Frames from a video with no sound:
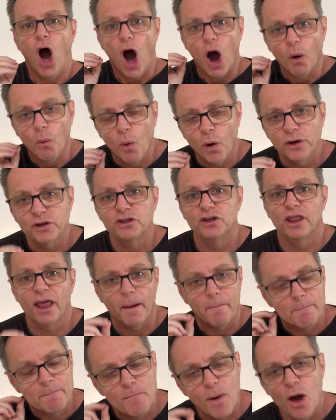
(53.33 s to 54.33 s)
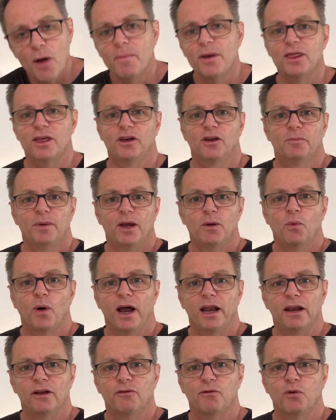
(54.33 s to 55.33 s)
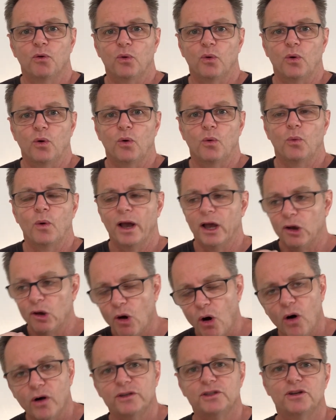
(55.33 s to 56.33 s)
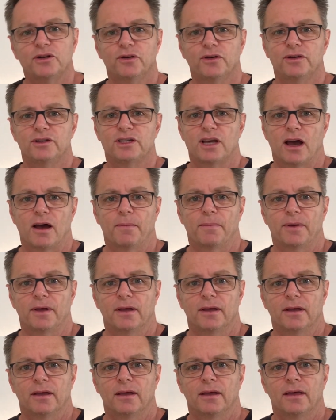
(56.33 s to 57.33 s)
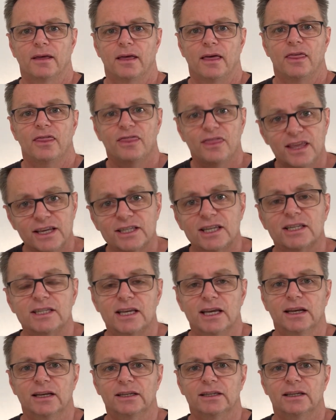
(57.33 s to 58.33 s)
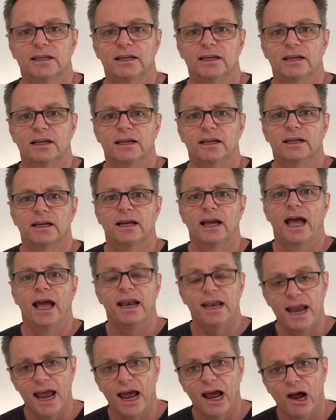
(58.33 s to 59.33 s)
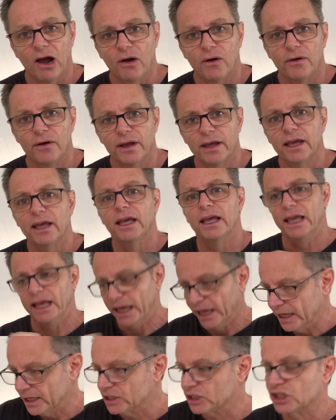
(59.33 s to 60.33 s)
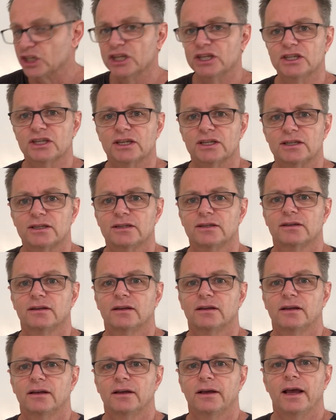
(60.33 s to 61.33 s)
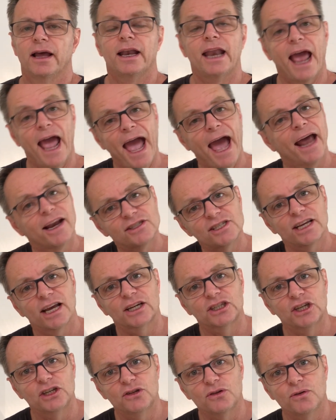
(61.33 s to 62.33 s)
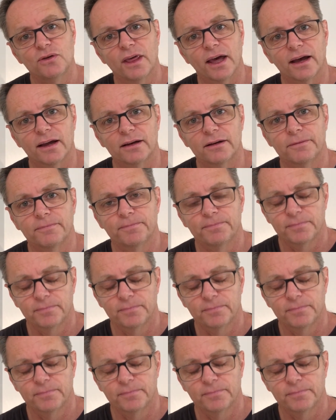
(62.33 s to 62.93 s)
I want you that moment that you've been waiting for, where God turns up. This is it. And now, here's Jesus. Now, how does he actually do that?